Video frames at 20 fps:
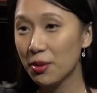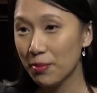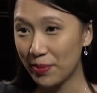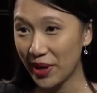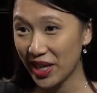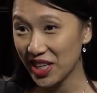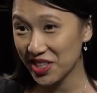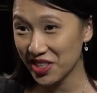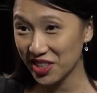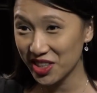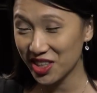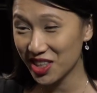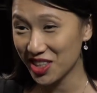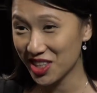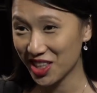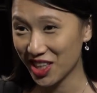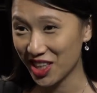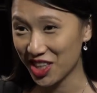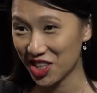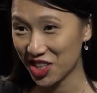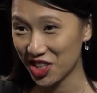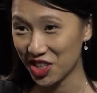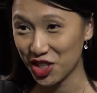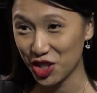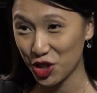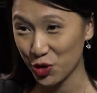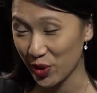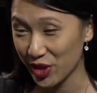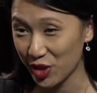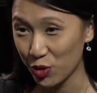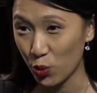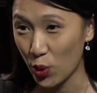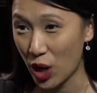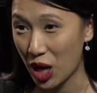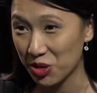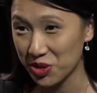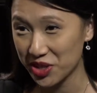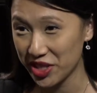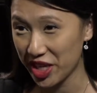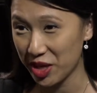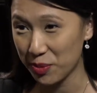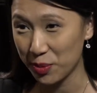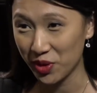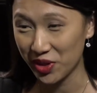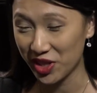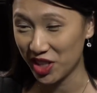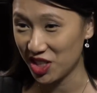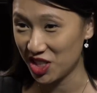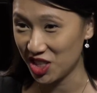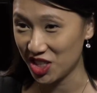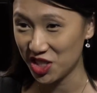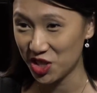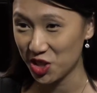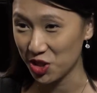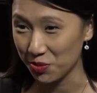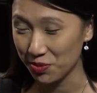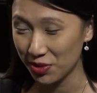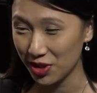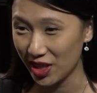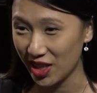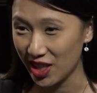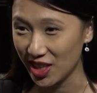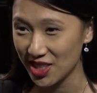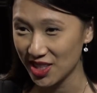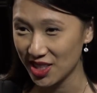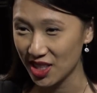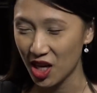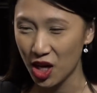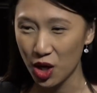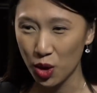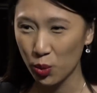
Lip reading: Based on the discussion during the roundtable that just took place,